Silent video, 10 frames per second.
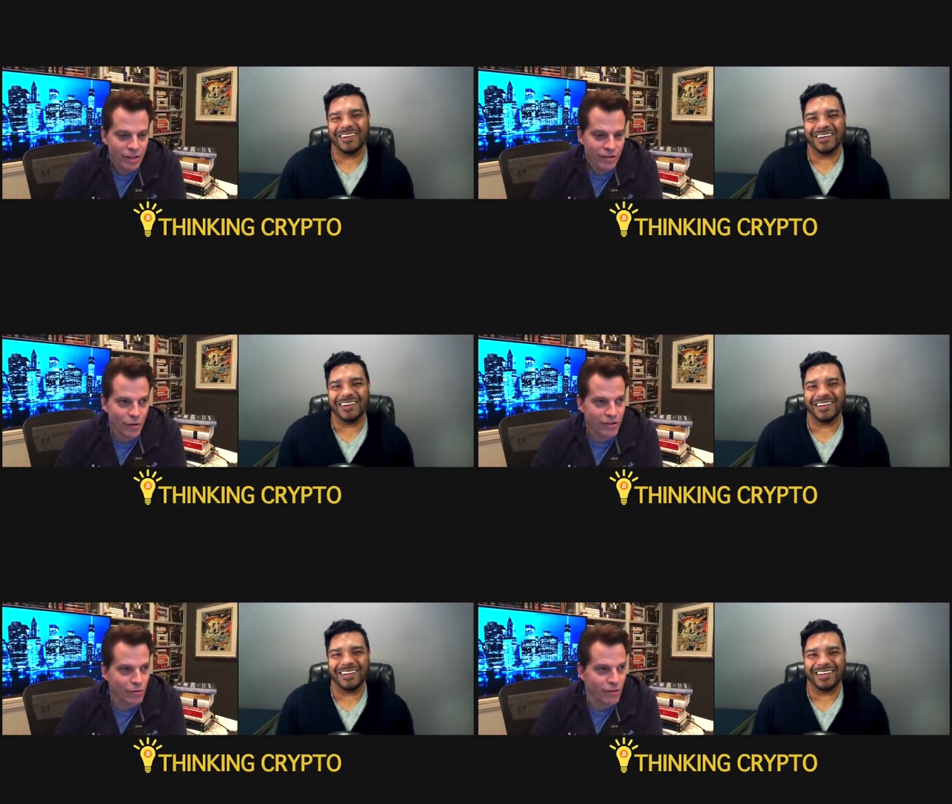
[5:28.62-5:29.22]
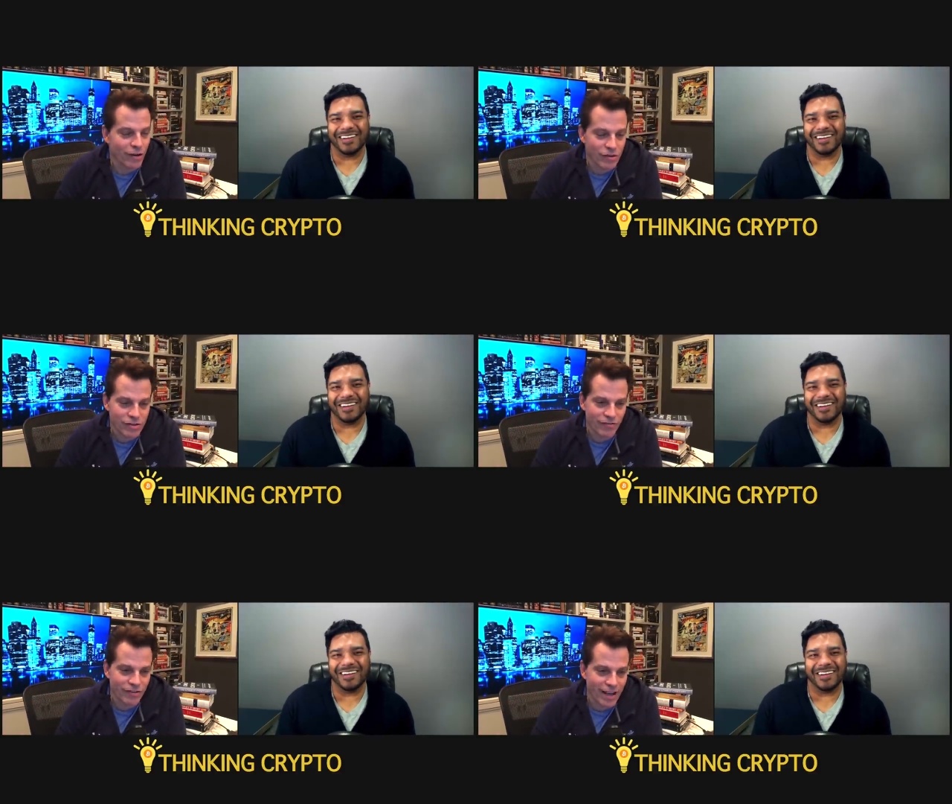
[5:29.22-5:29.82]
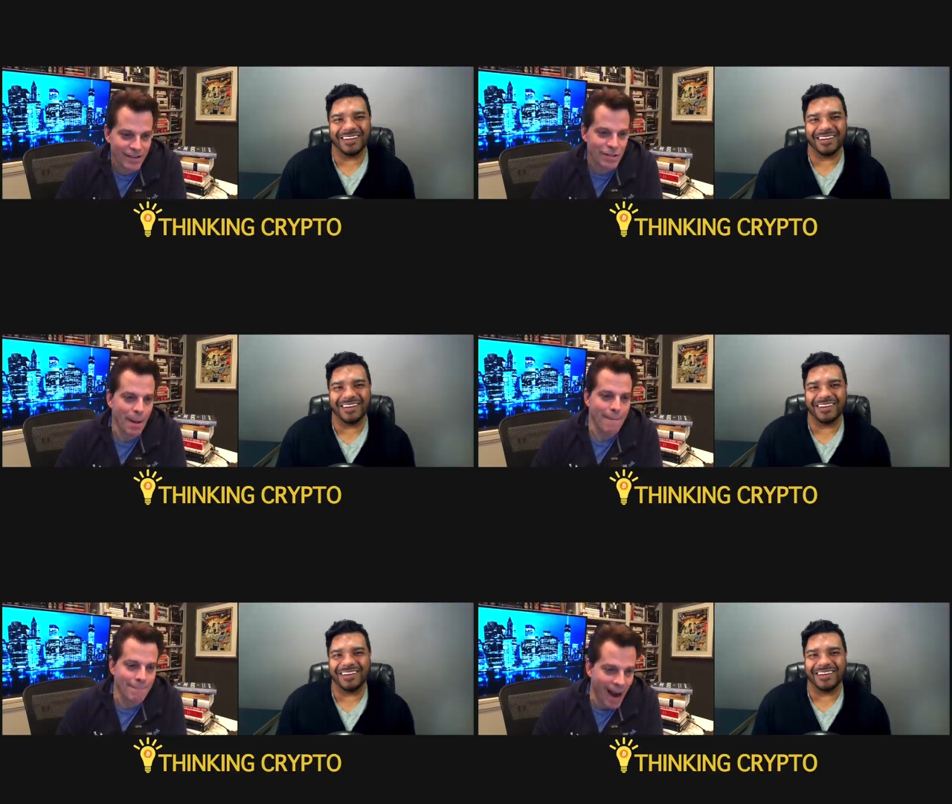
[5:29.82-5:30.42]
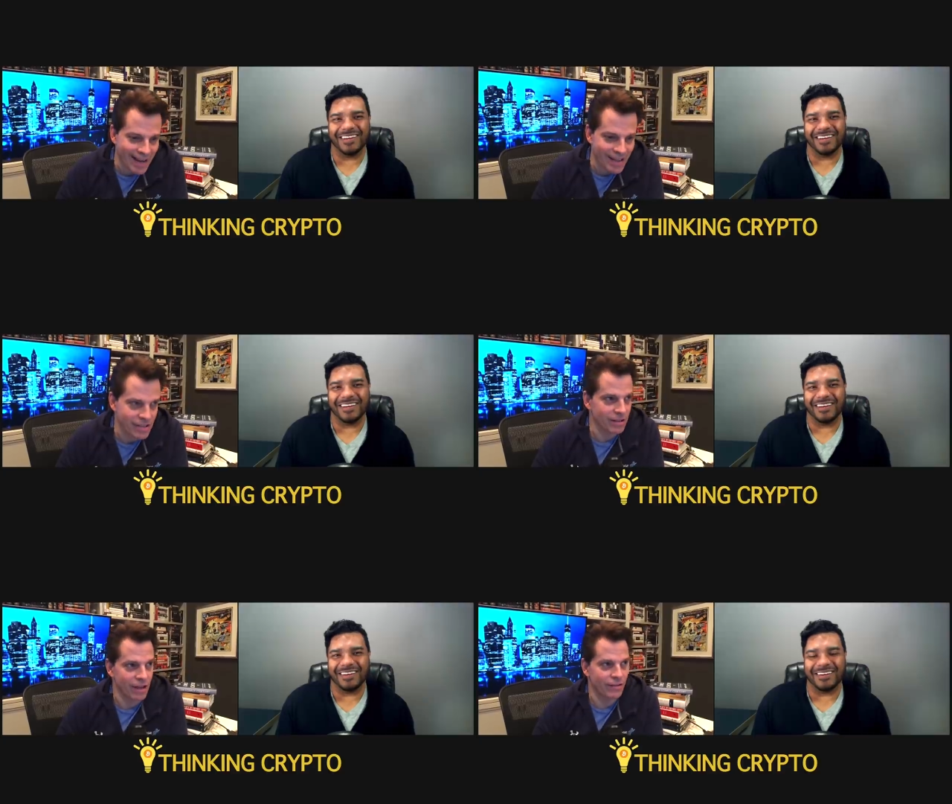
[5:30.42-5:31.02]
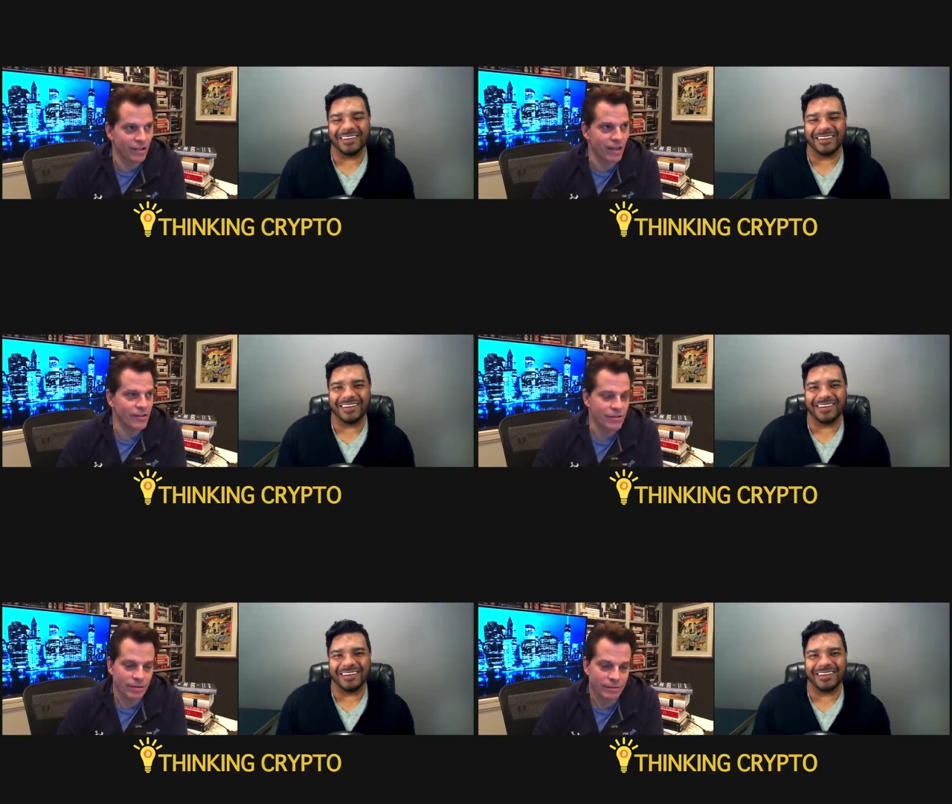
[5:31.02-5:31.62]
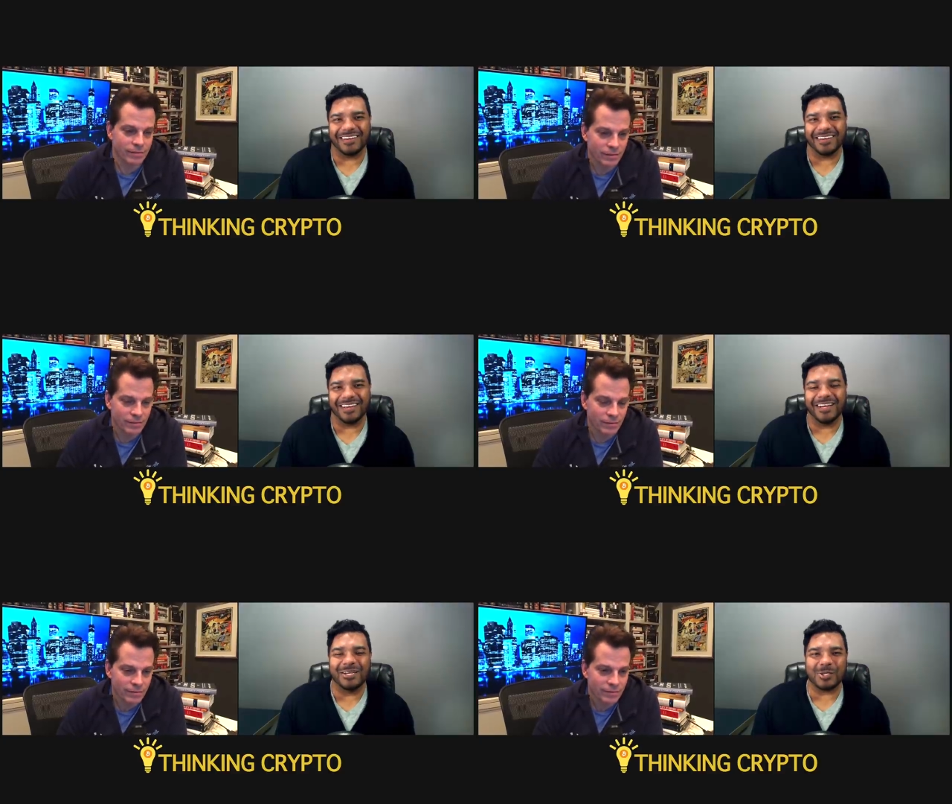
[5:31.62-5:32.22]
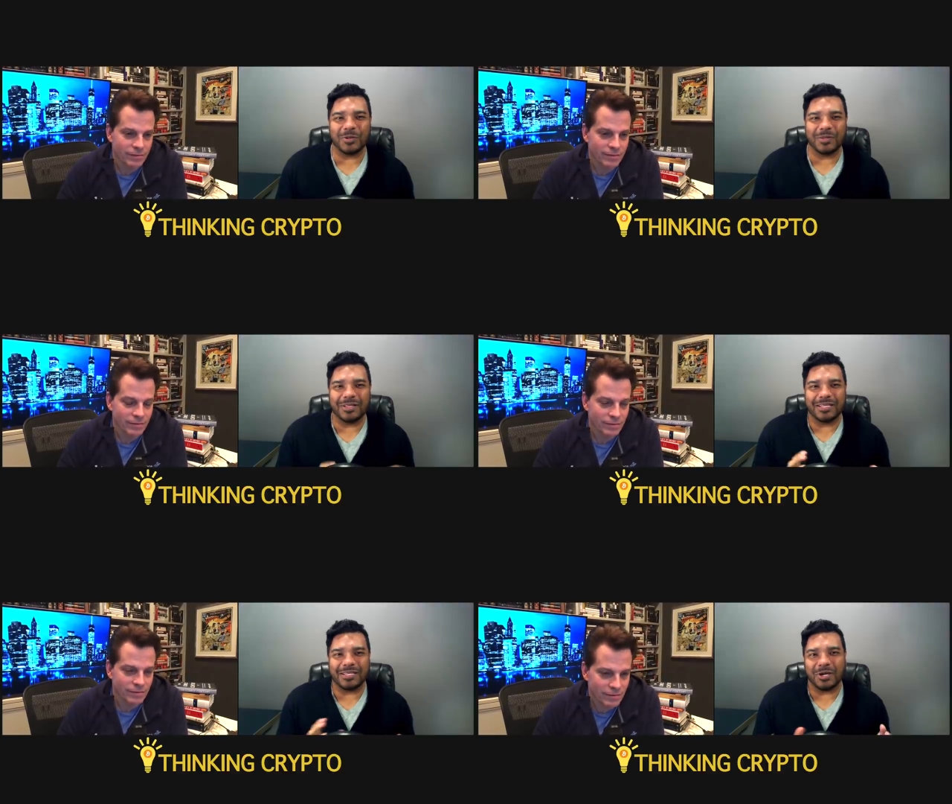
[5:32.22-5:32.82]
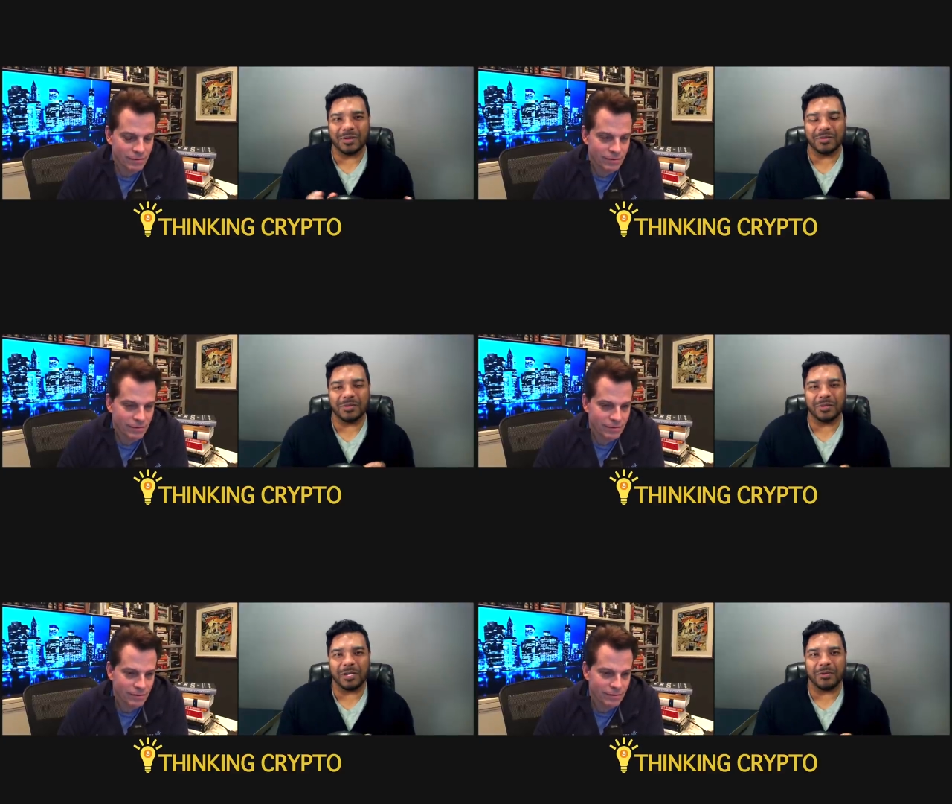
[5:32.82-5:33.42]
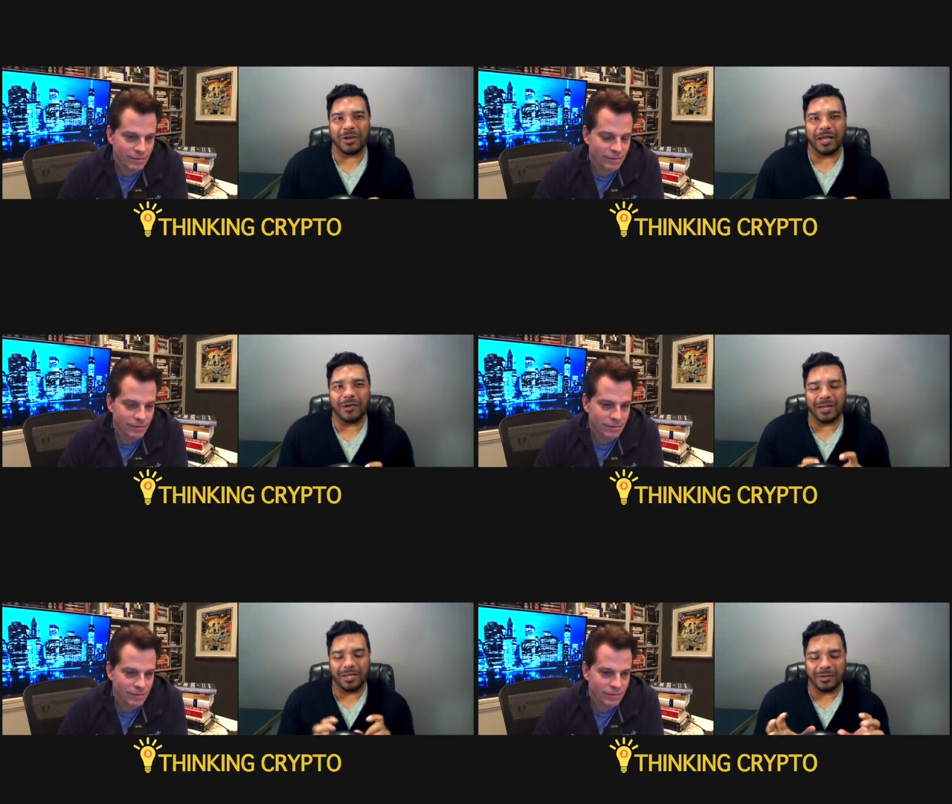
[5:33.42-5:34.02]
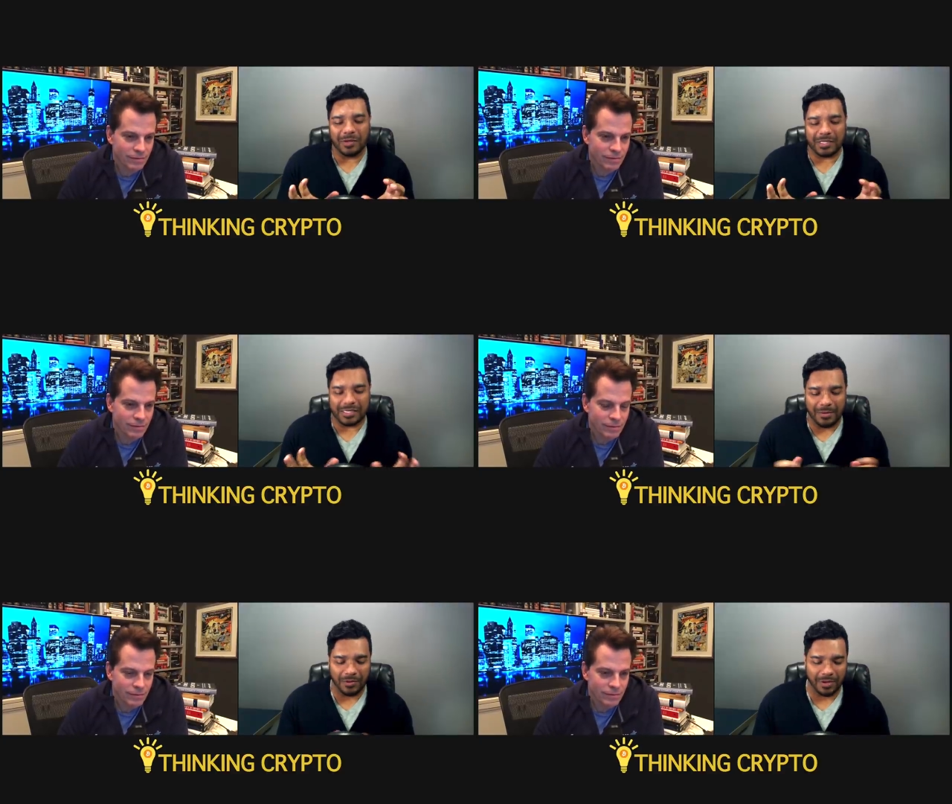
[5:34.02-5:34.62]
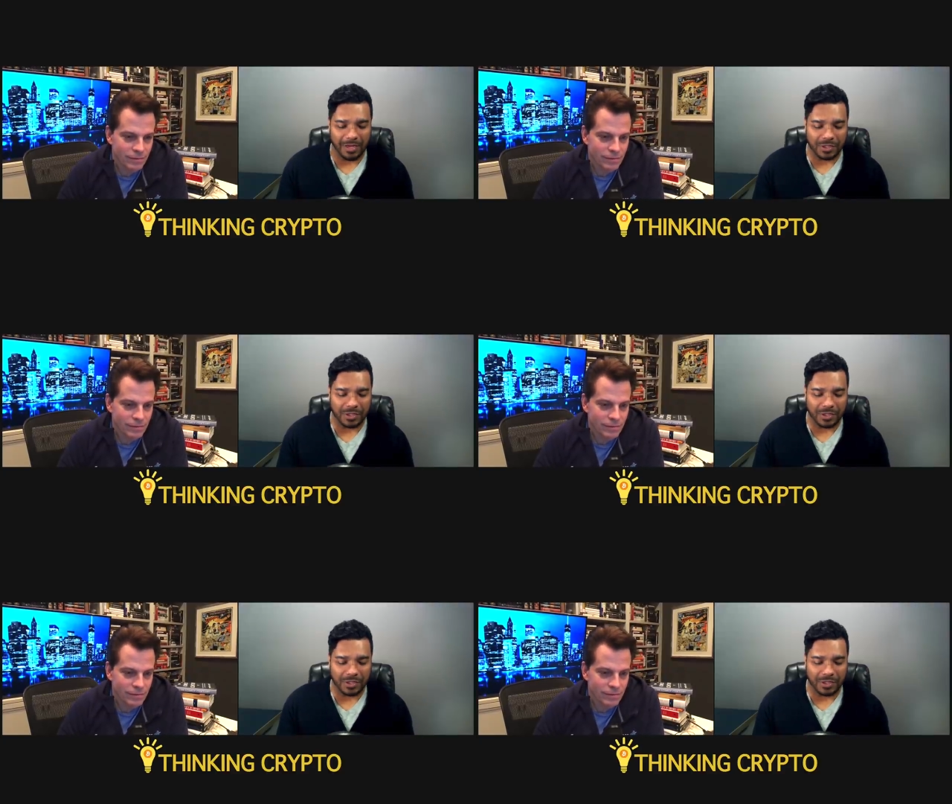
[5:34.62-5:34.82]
Speaker 1: thirty-three years in finance minus eleven
Speaker 2: days. So let's talk a little bit around, you know, the time at your